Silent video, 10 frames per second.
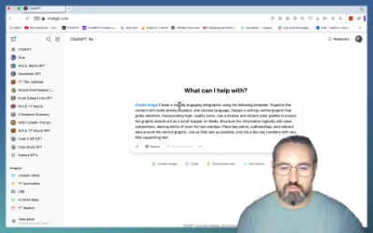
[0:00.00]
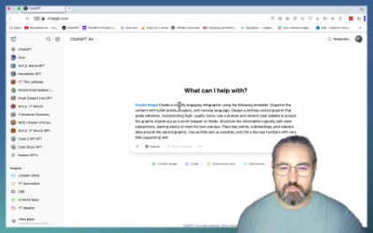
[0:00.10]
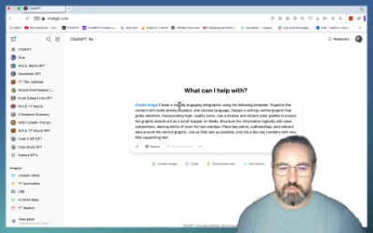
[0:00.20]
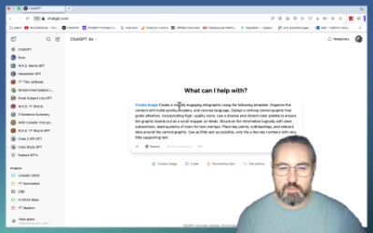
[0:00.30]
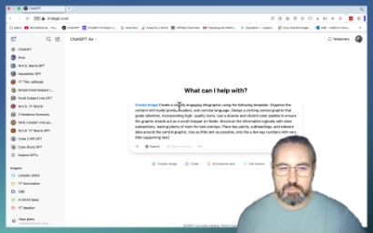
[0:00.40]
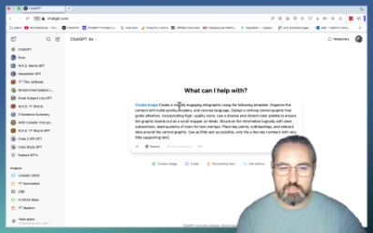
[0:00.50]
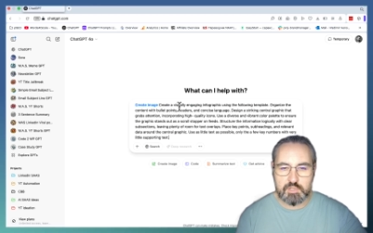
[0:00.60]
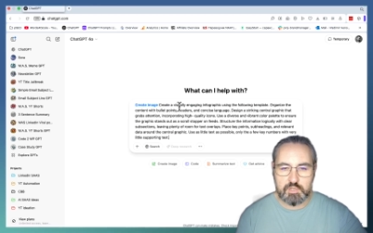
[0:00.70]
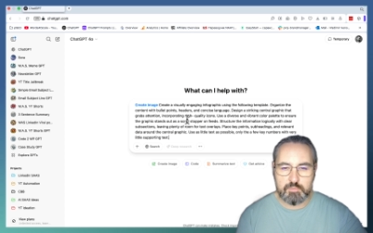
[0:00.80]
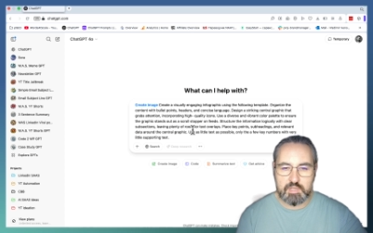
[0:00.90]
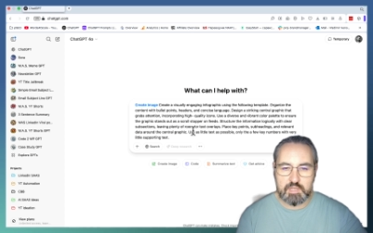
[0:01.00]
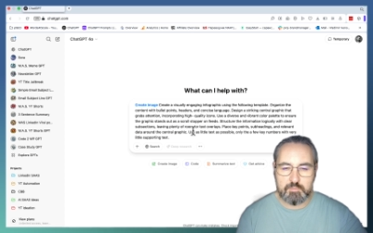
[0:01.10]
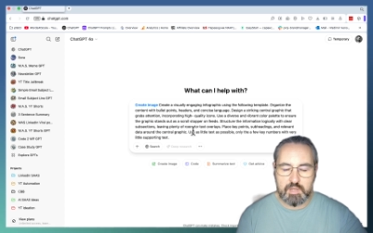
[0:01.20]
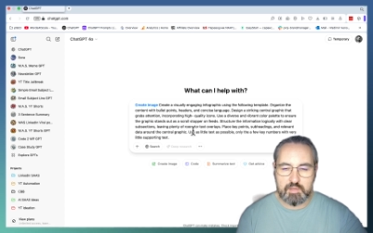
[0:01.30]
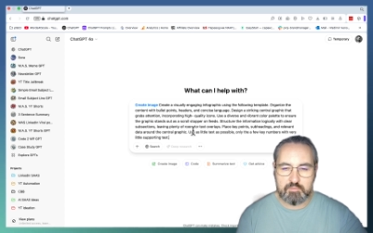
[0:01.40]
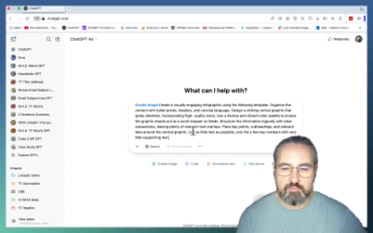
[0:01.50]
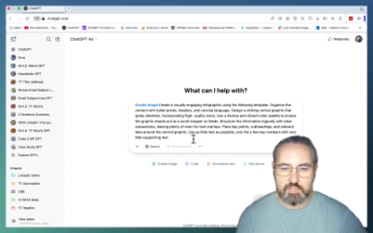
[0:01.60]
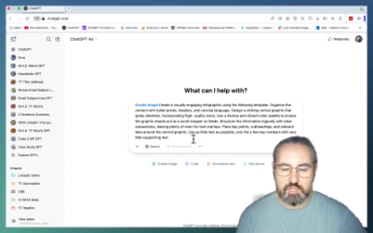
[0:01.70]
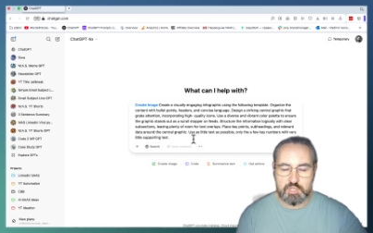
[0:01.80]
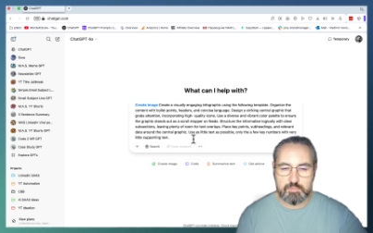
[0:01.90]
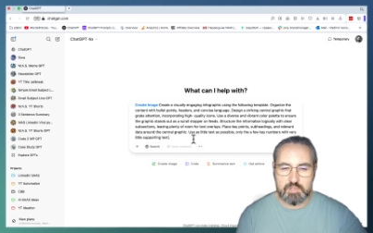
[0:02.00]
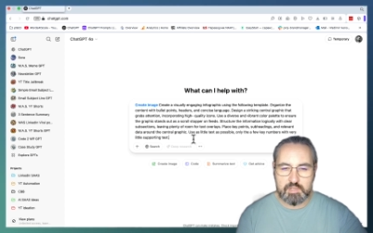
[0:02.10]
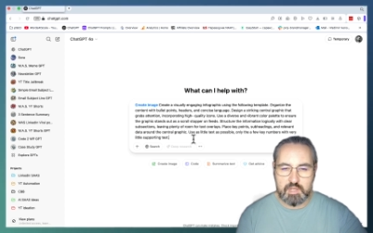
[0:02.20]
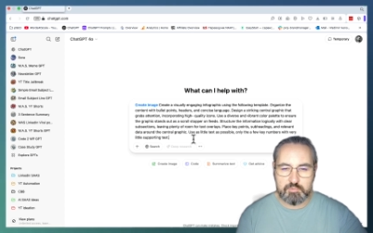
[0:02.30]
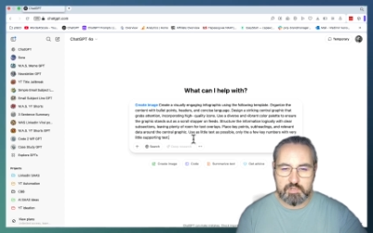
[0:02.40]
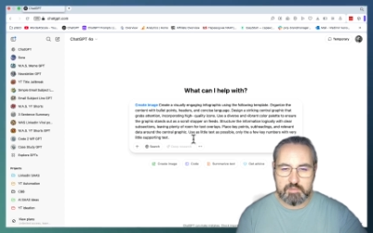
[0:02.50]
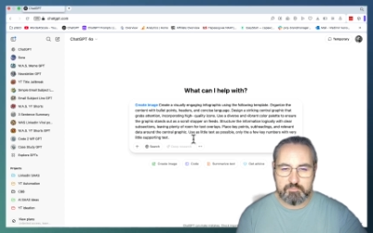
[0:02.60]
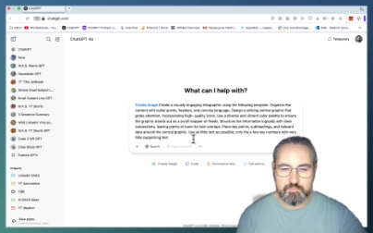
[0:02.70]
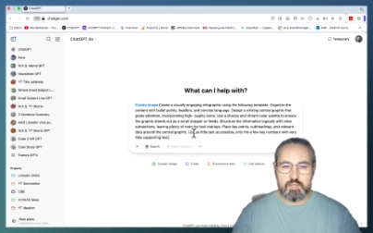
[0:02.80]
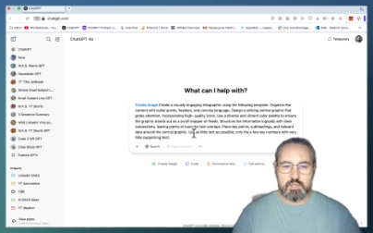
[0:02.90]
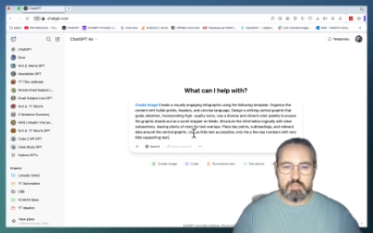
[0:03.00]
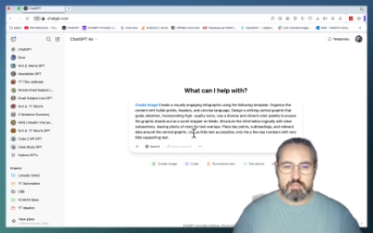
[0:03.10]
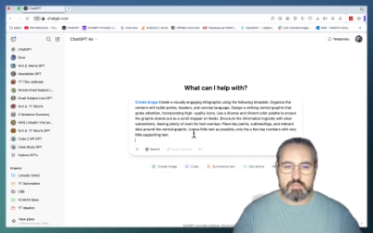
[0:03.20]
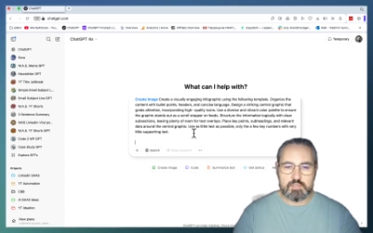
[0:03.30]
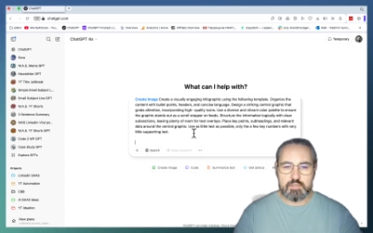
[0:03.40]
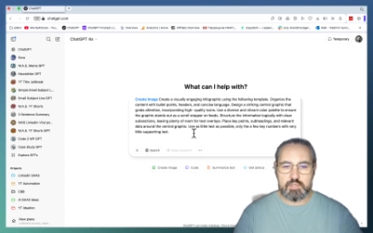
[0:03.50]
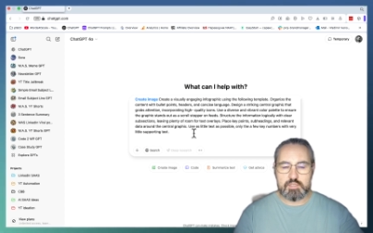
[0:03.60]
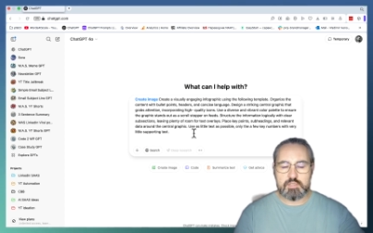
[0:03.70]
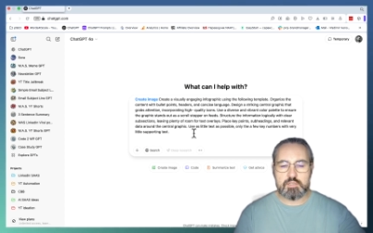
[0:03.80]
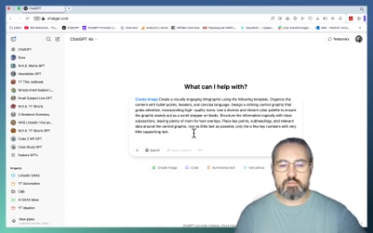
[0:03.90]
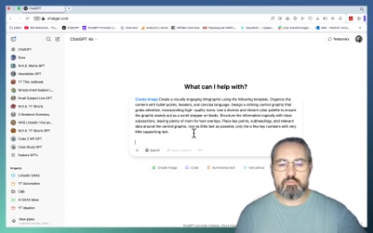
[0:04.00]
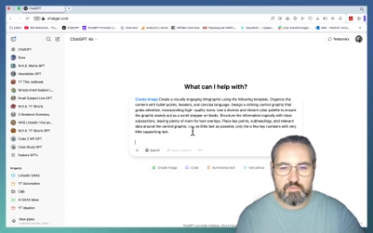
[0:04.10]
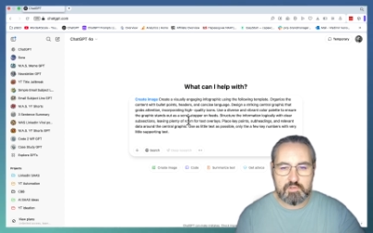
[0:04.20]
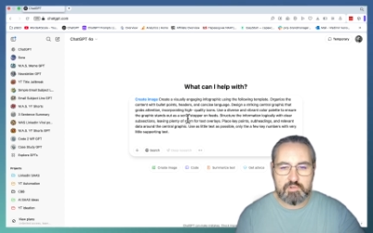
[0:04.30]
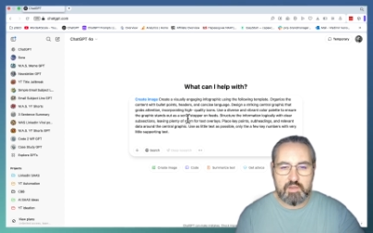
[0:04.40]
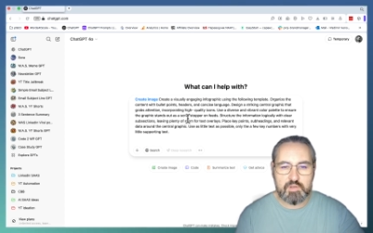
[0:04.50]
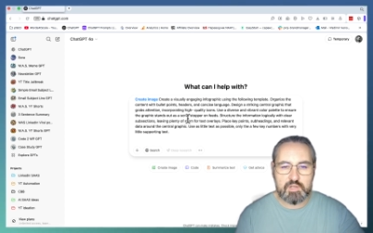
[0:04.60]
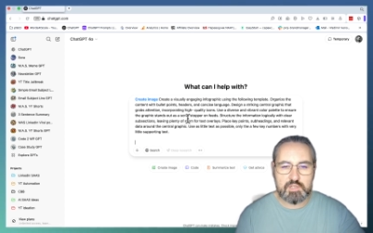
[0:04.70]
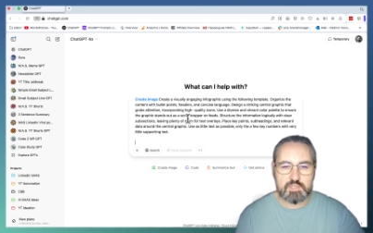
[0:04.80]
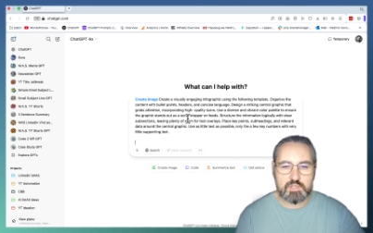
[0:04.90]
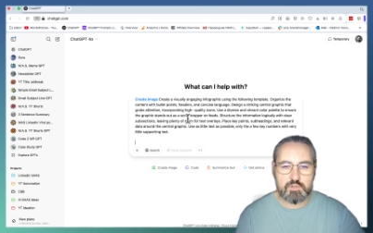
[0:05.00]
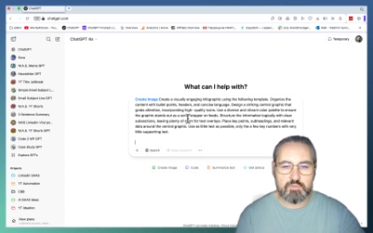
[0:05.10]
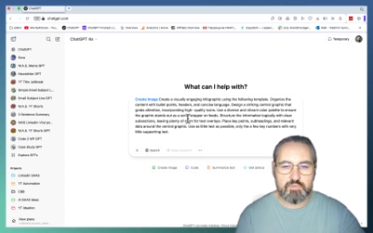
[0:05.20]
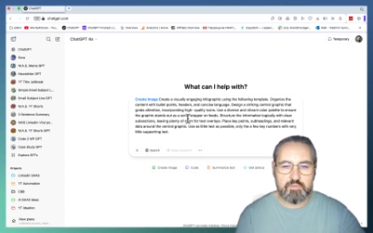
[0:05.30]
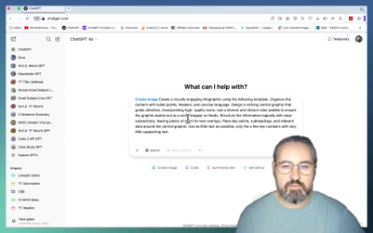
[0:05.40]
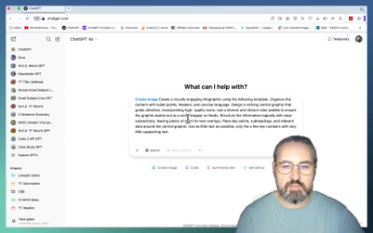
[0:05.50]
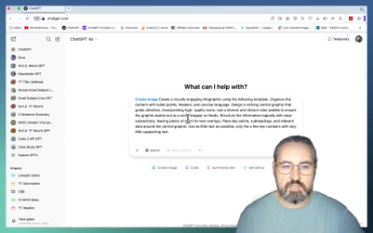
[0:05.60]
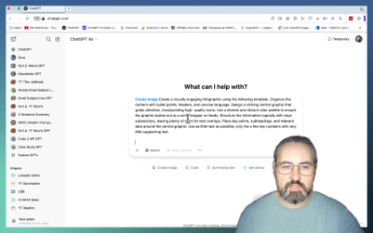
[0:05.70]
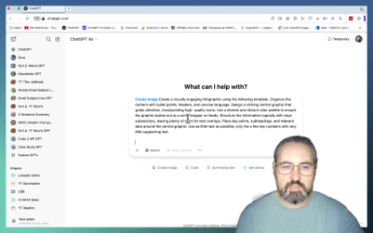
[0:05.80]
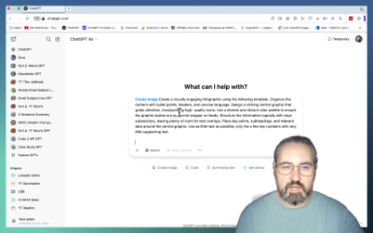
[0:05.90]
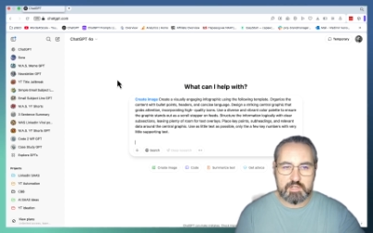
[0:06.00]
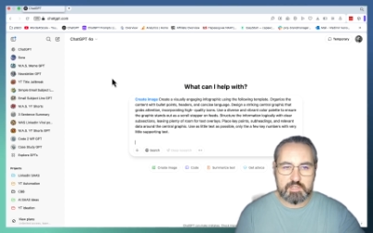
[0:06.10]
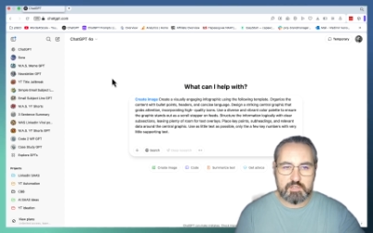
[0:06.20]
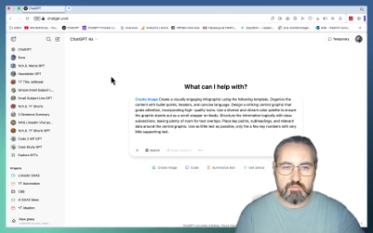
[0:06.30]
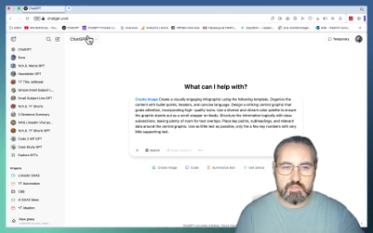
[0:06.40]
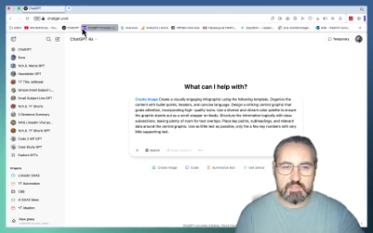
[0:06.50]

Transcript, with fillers: All of the prompts are going to be in my pre-ChatGPT library. And this infographic is going to reference an article